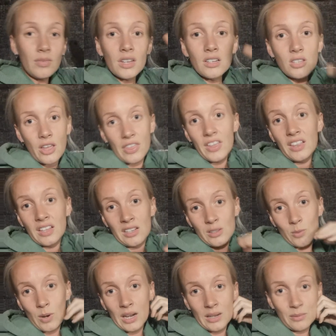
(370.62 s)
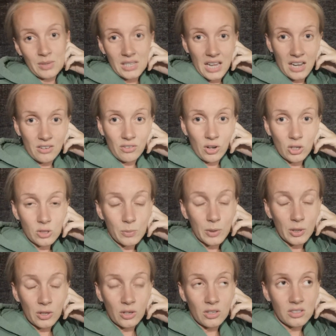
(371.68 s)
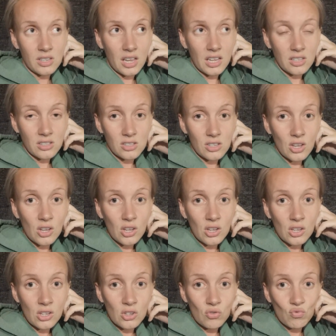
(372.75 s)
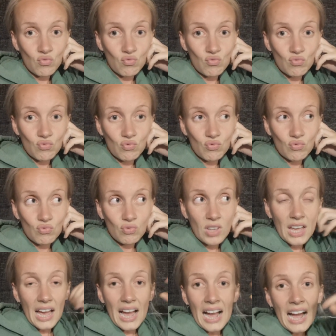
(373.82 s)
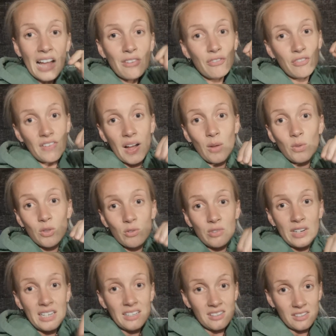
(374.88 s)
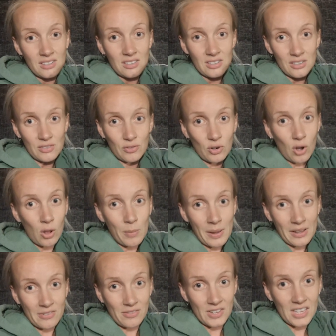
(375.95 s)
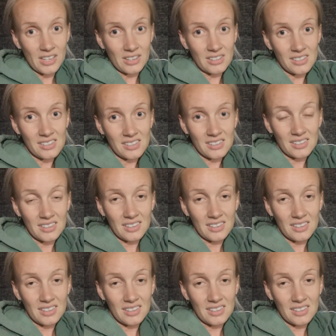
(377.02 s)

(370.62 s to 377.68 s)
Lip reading: So I think that's why I'm scared of hospitals. So I've found the reasons for all my fears,